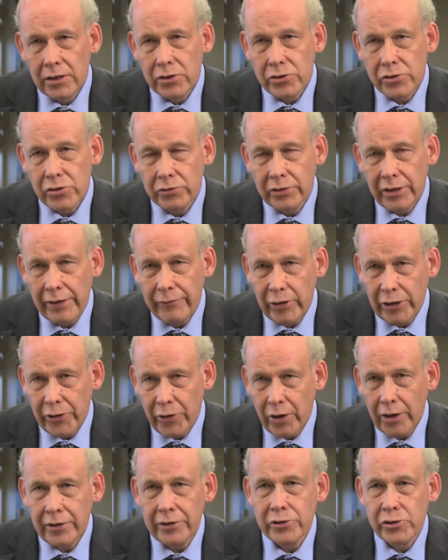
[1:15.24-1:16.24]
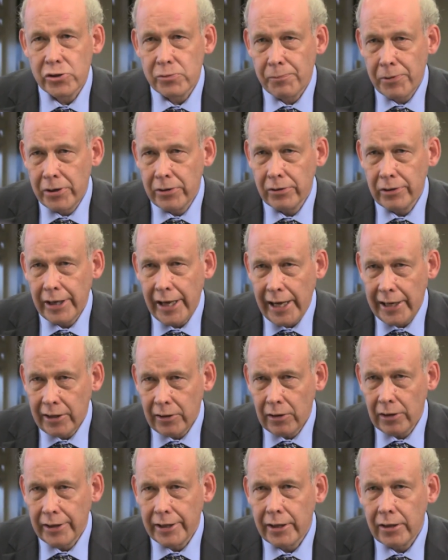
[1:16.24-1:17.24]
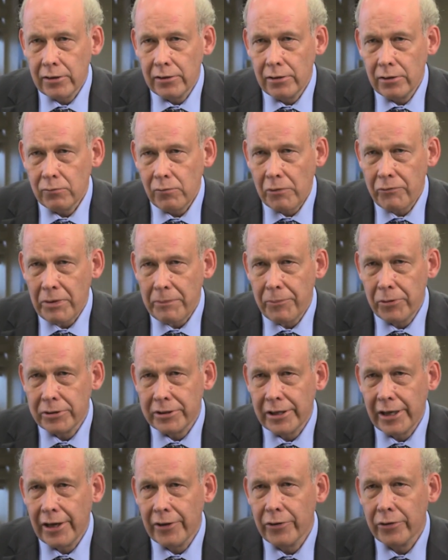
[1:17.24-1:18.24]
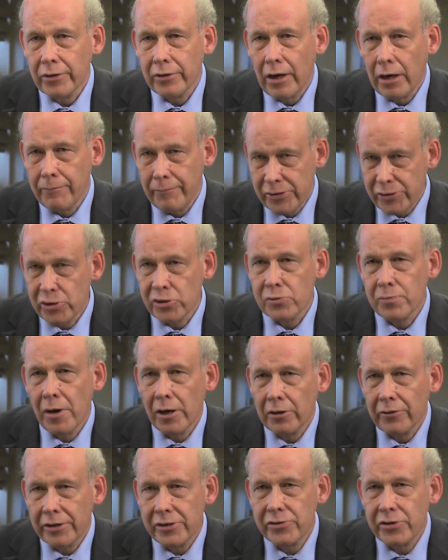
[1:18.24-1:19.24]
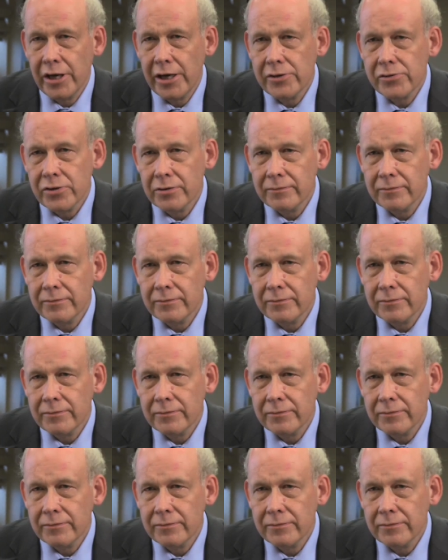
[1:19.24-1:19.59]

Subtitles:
So David, are you arguing it's purely analytical when we put together a business model these days?